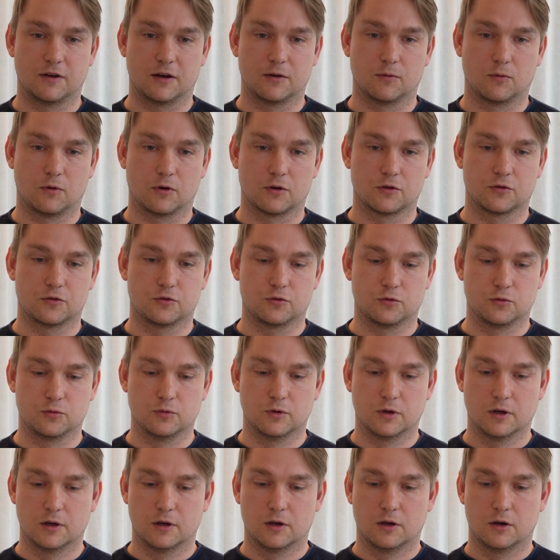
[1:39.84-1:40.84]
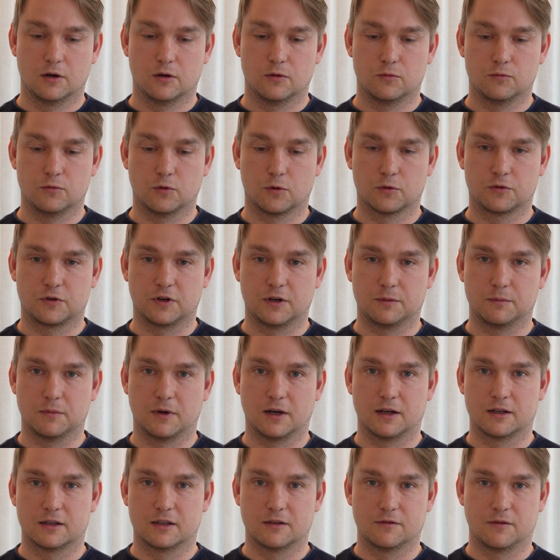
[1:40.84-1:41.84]
I want to rotate
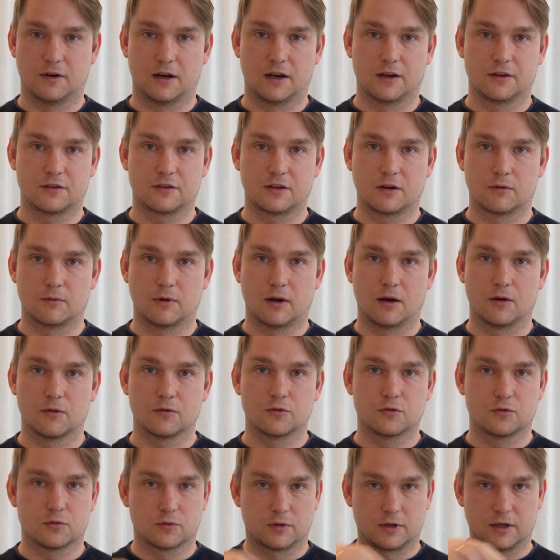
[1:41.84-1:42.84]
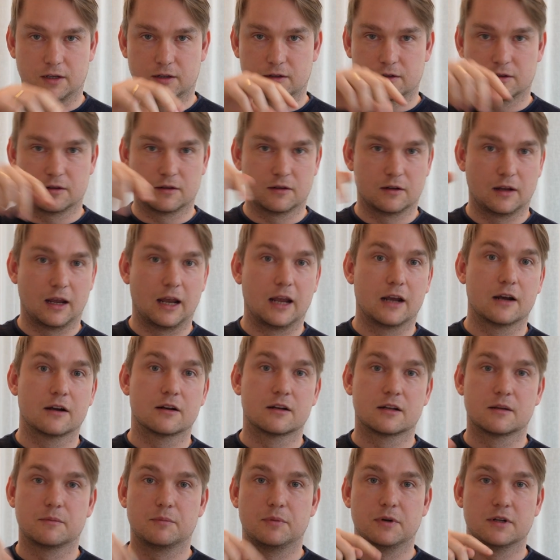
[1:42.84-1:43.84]
my device around to get
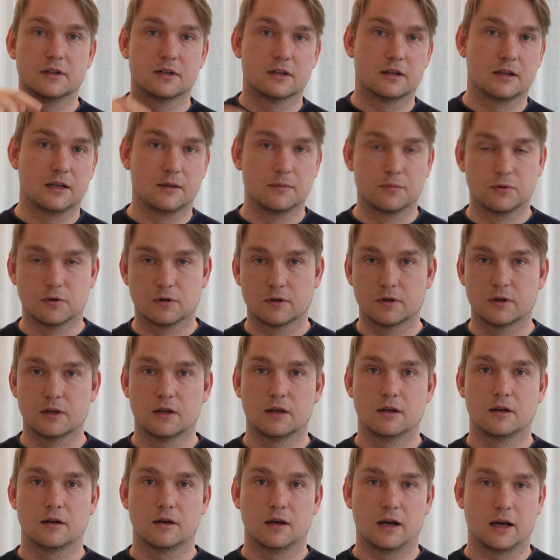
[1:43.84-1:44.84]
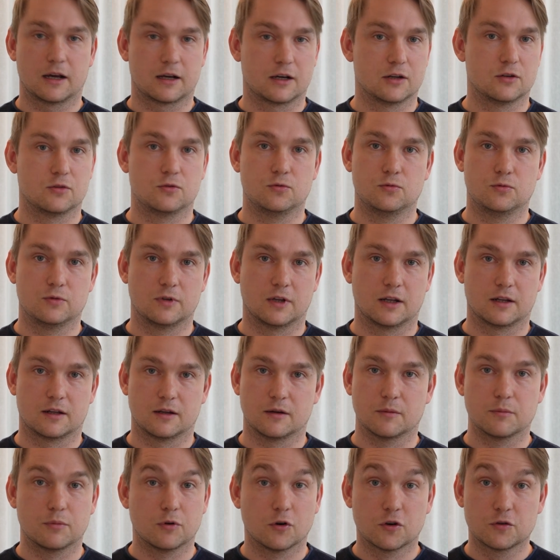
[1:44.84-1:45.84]
angle-dependent input, I can do that
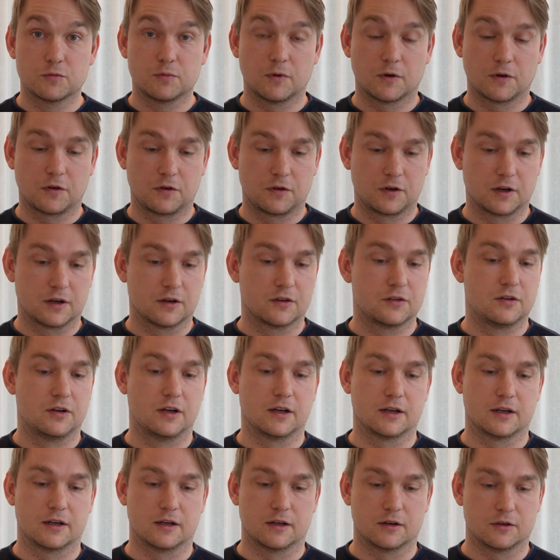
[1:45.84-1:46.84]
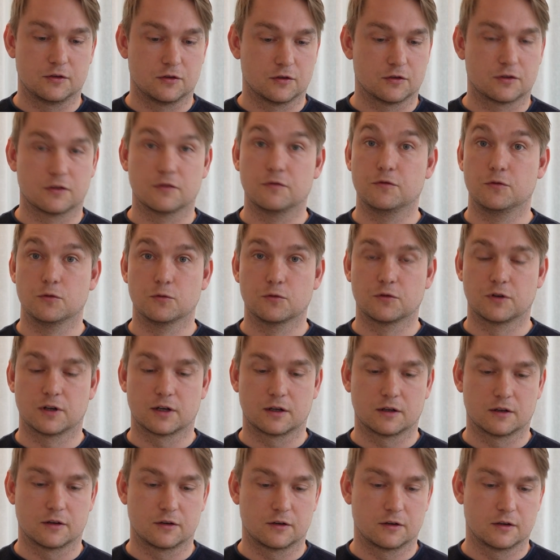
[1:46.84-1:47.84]
in post-processing, taking just a few
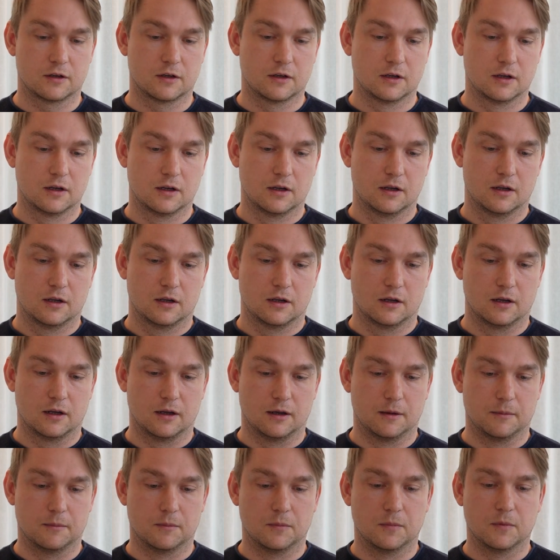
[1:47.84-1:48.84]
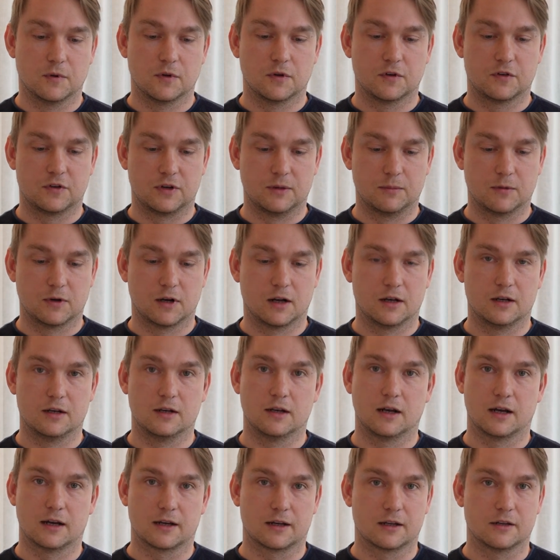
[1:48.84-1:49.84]
seconds.
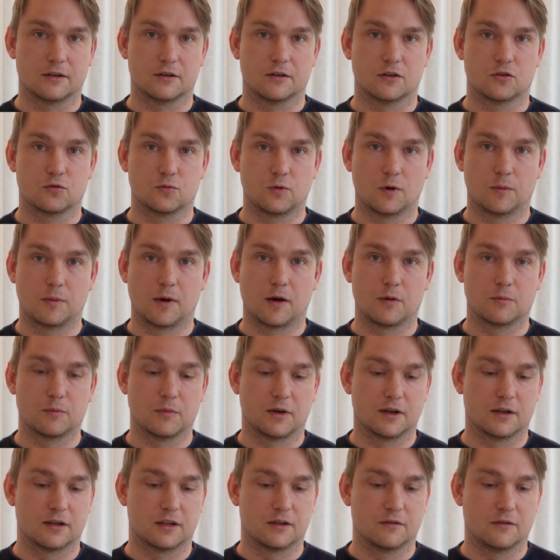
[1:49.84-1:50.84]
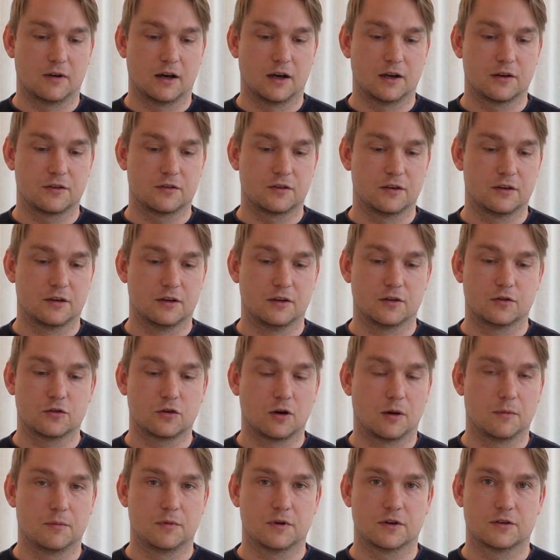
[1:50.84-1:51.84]
Similarly, I can swap out my device in these
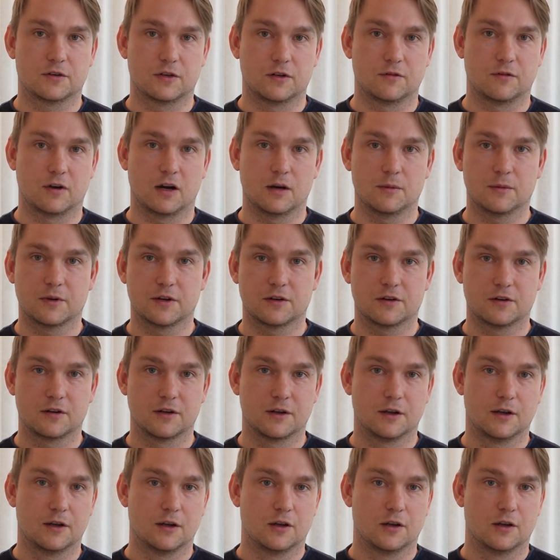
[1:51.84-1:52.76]
complex environments.